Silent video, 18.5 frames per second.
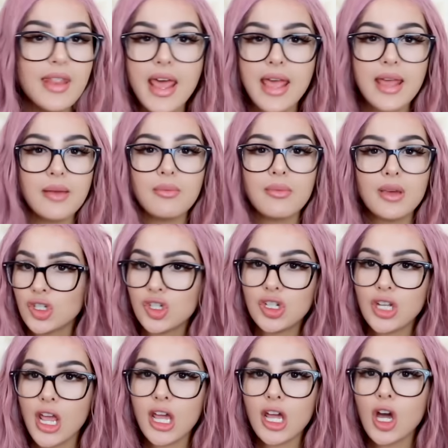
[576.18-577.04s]
Name,
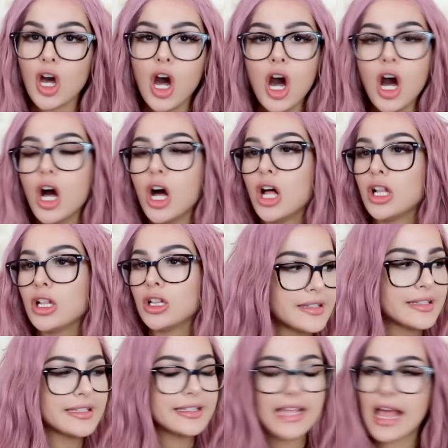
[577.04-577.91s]
Jake
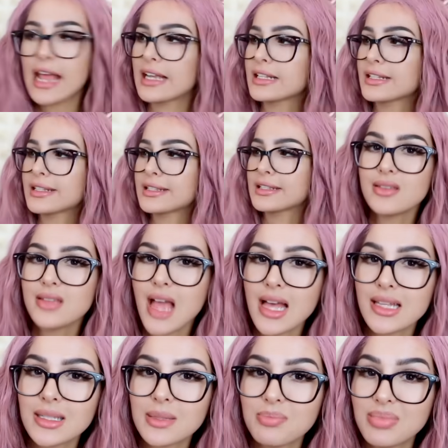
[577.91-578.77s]
Hall. Sex.
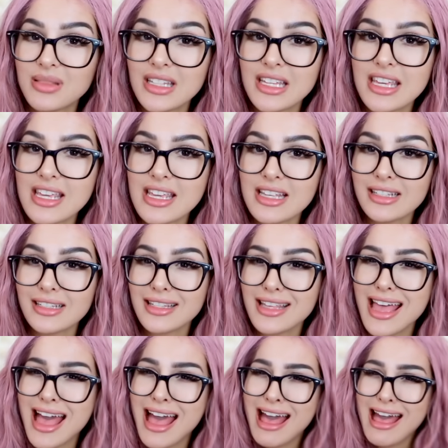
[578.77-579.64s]
Yes, please. You
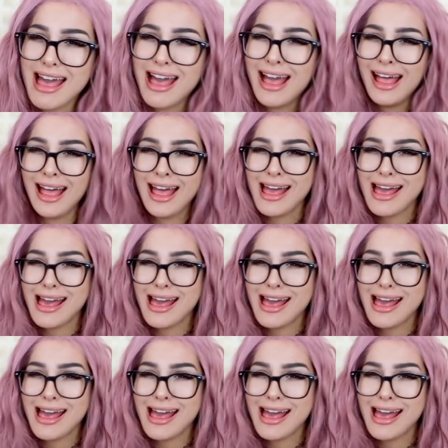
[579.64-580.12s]
asked